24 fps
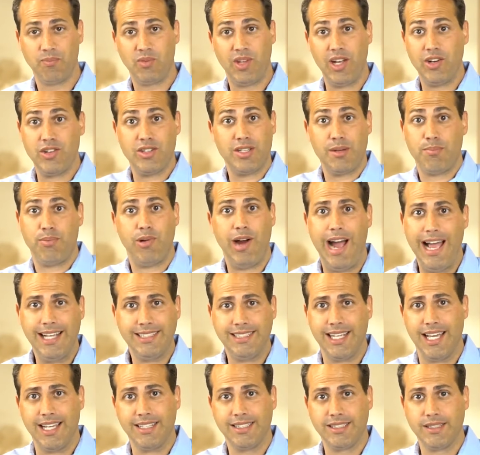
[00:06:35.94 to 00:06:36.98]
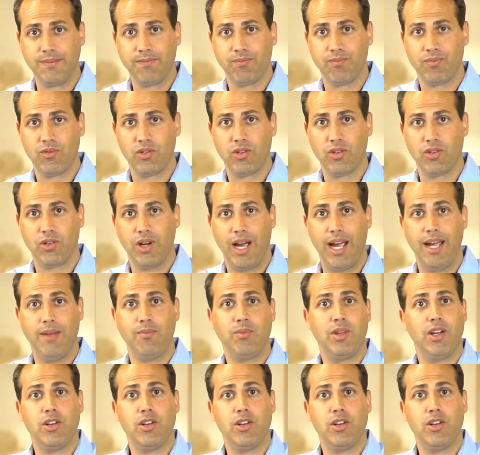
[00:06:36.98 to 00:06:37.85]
there's a process, right?